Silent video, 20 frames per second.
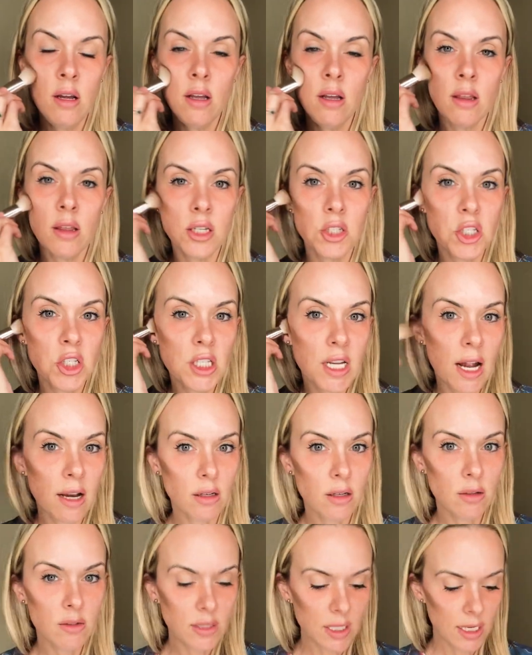the
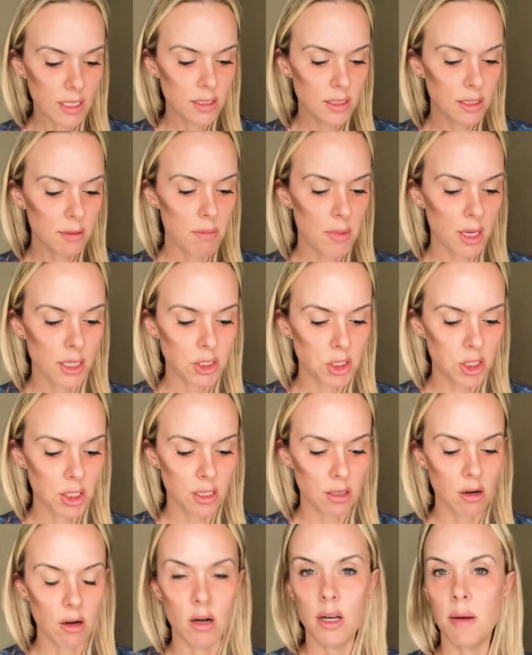shadows and dimension
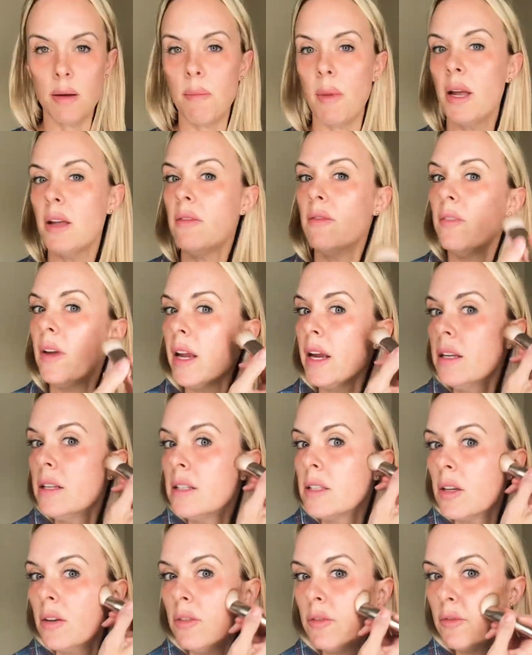on my
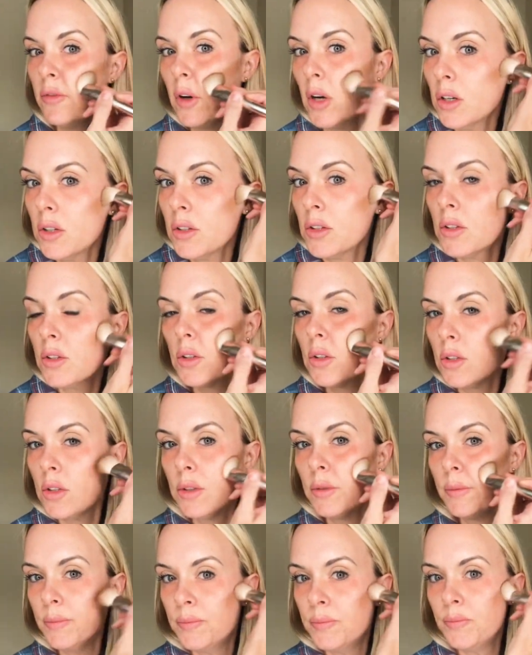face first.
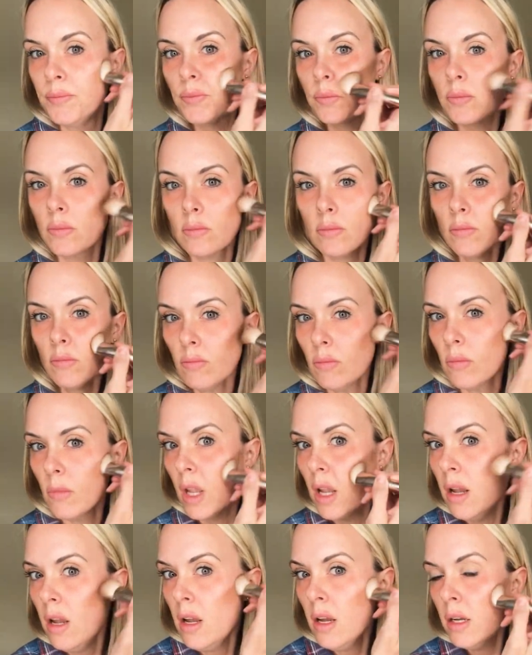
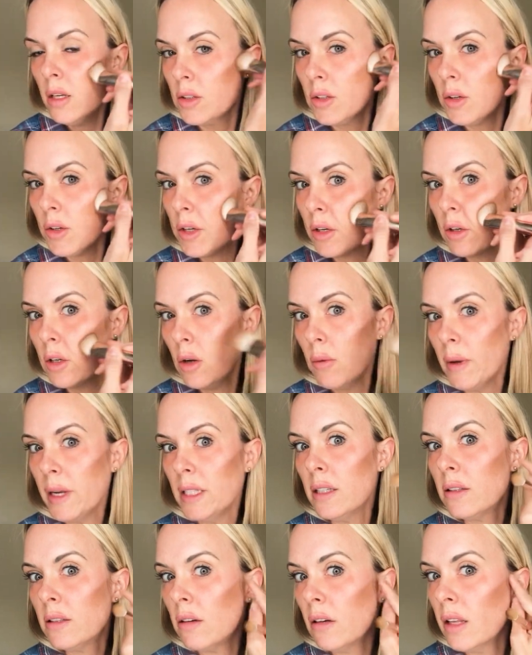So you're going
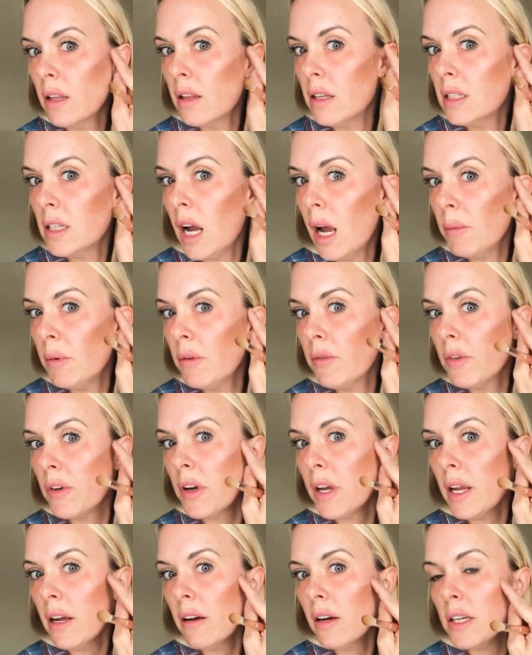to start at the top of your
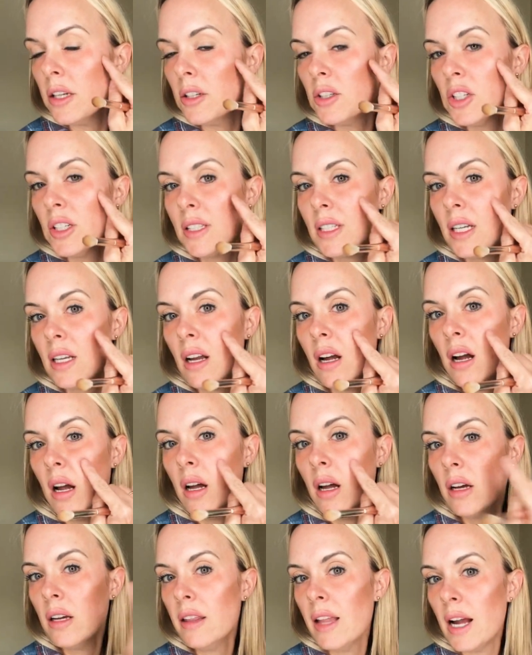ear and you're just gonna
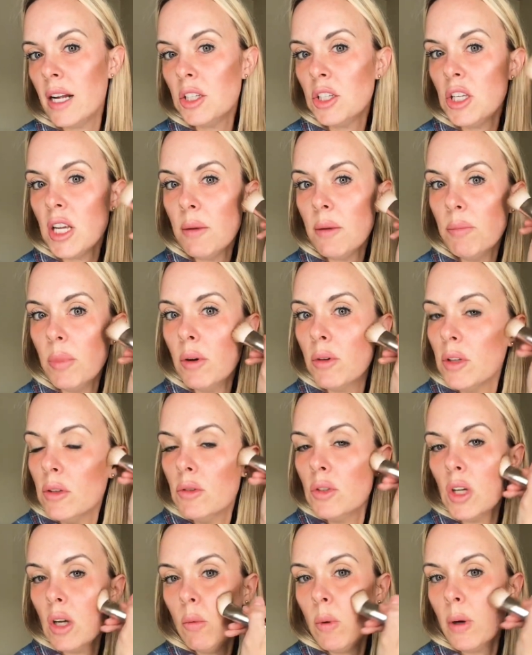hug that cheekbone. You
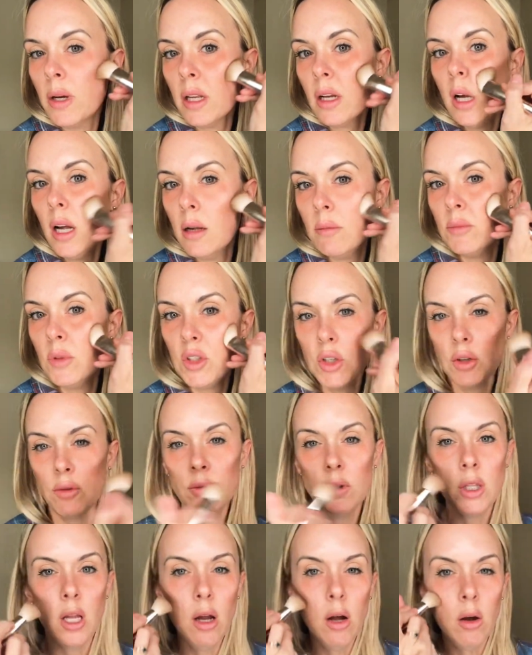don't wanna come too
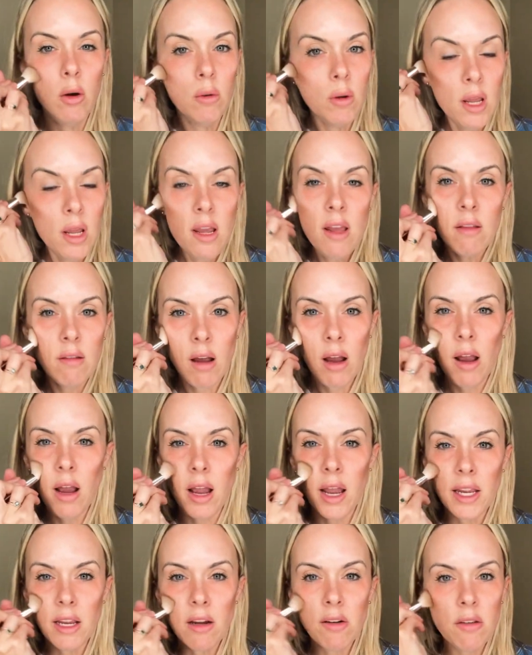low. The
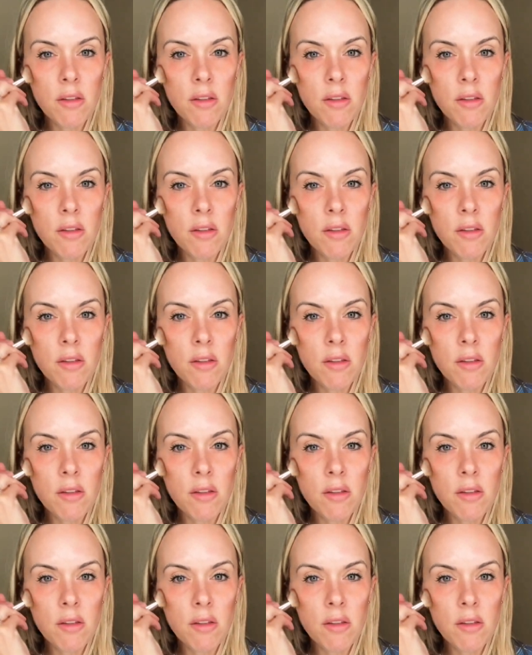higher